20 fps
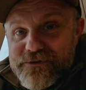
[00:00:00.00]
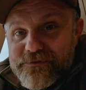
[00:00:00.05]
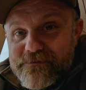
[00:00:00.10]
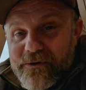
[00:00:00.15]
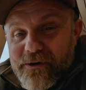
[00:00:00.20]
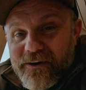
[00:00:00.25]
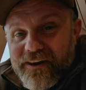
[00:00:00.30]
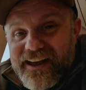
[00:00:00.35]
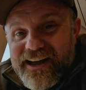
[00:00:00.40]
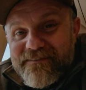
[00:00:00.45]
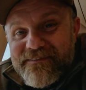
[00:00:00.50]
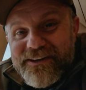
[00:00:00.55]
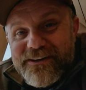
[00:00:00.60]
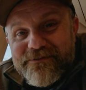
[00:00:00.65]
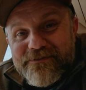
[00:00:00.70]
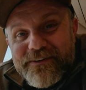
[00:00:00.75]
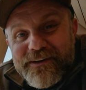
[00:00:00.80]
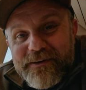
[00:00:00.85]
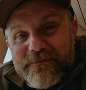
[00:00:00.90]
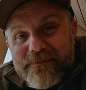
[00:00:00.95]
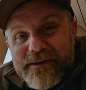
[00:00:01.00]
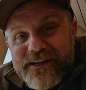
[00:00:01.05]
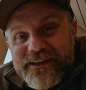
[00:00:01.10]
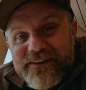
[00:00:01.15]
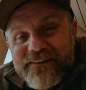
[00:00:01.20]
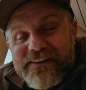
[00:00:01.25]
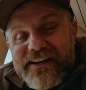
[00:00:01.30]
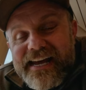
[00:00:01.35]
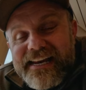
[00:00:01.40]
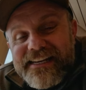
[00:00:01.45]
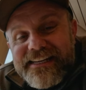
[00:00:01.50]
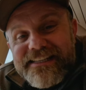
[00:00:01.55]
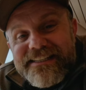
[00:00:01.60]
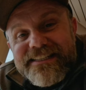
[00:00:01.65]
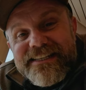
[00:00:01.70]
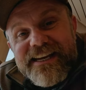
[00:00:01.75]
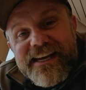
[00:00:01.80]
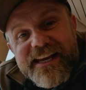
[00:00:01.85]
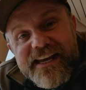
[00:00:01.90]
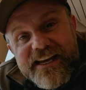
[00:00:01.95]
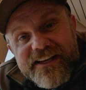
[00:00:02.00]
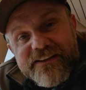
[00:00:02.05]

a small army of Filipino nannies,